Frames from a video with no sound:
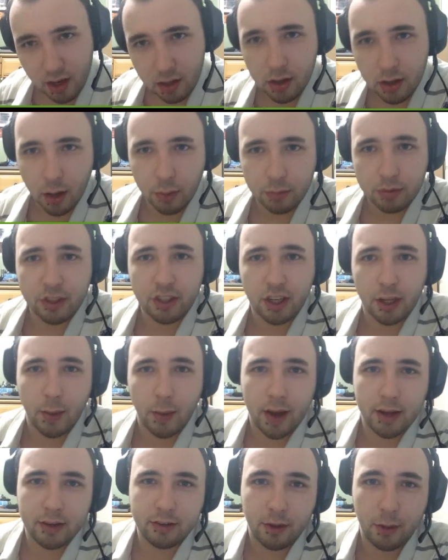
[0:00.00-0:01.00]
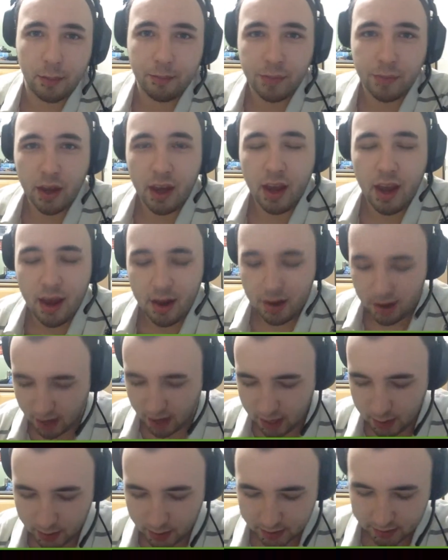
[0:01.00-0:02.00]
it's chillax. So,
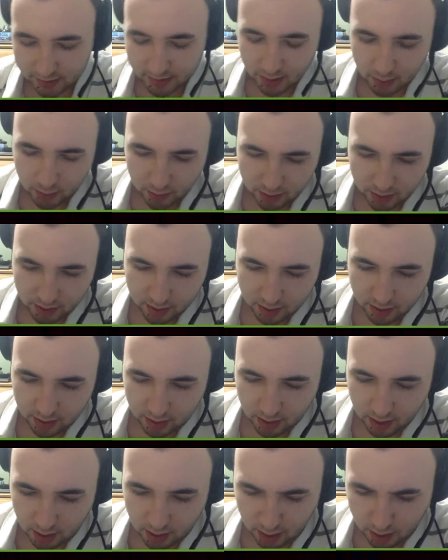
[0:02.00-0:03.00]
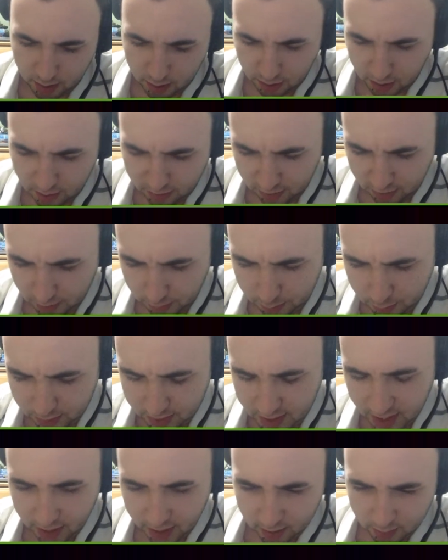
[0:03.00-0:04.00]
anyway, so up we
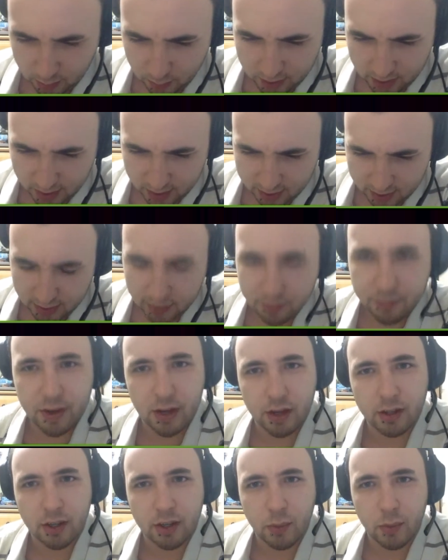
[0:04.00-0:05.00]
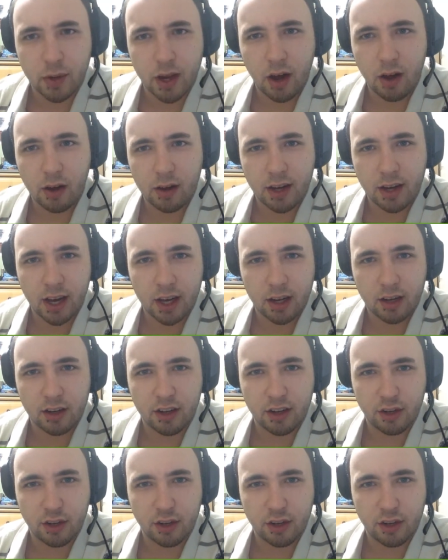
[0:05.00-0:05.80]
get to the field, and we all get